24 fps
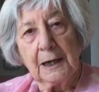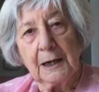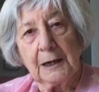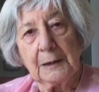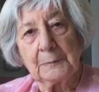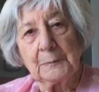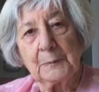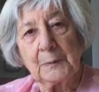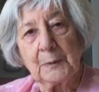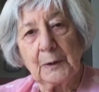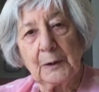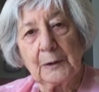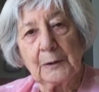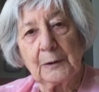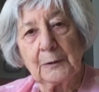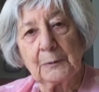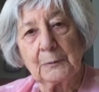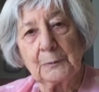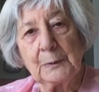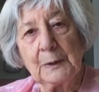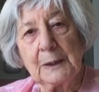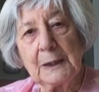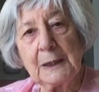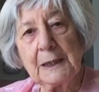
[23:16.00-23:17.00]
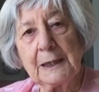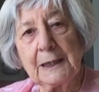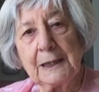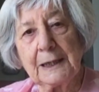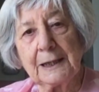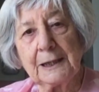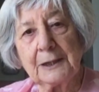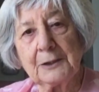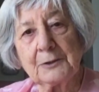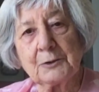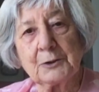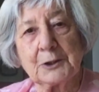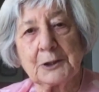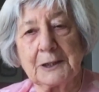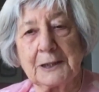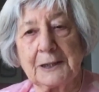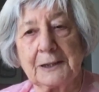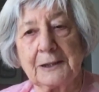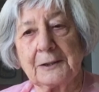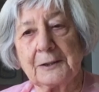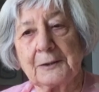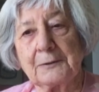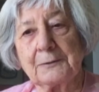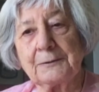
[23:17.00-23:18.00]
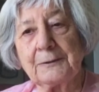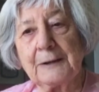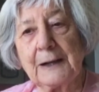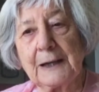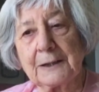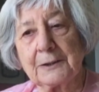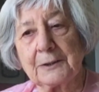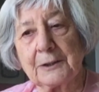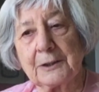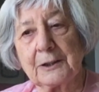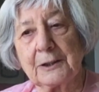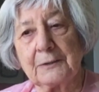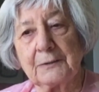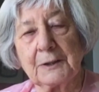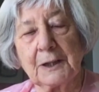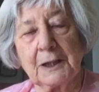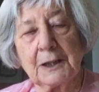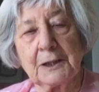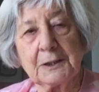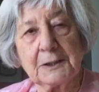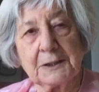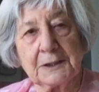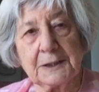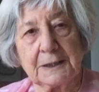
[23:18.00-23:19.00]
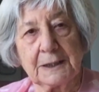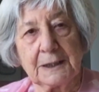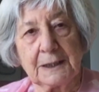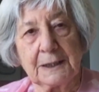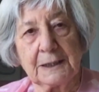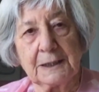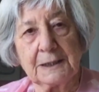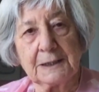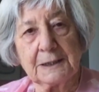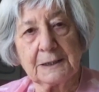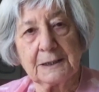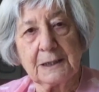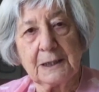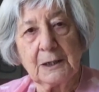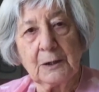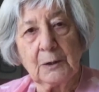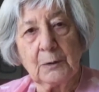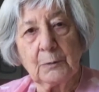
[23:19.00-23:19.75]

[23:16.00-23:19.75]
I'm really interested in the fact that in those days